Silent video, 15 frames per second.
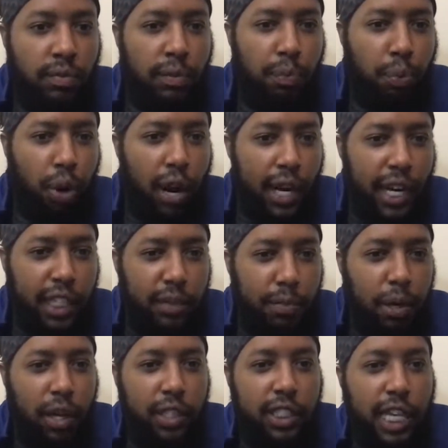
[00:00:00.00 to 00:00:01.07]
Bron got the
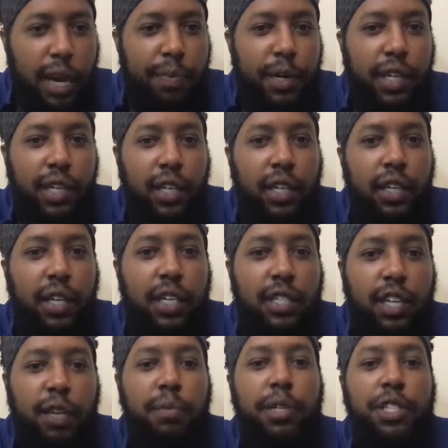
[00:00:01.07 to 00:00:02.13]
ball, top of the key. It's
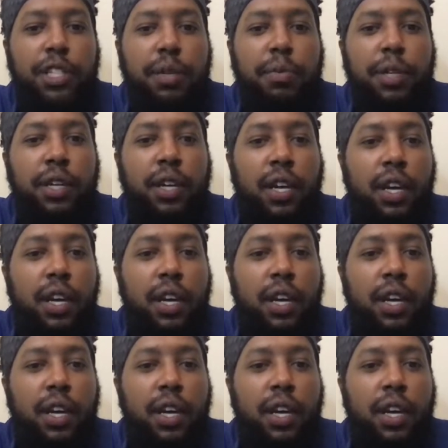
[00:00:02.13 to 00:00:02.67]
him and Jimmy.